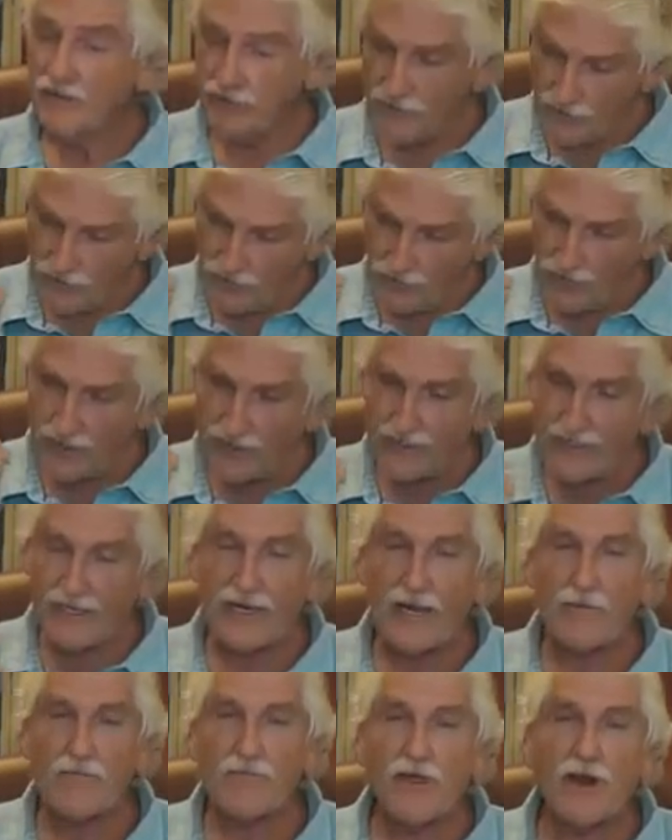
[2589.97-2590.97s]
You want to
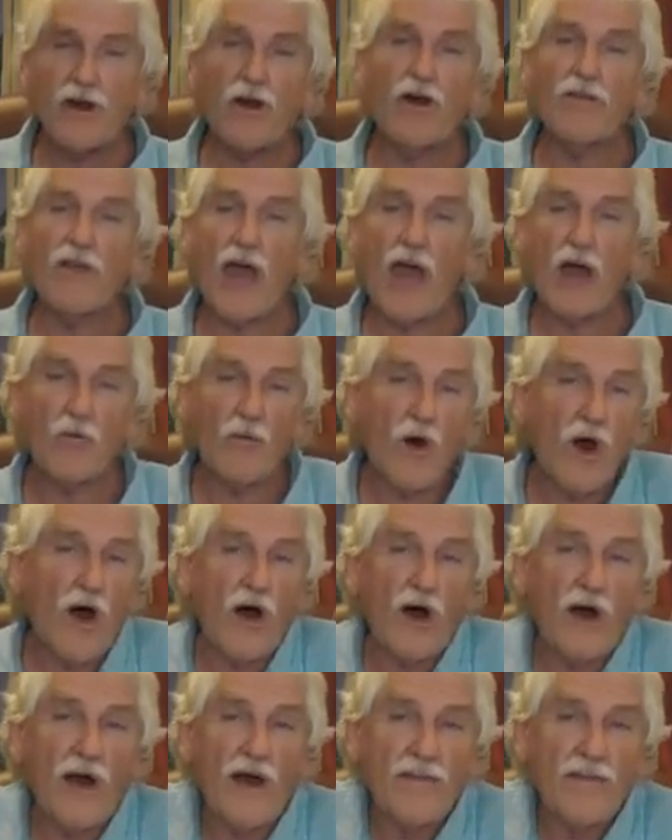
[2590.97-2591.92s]
get up there on that raw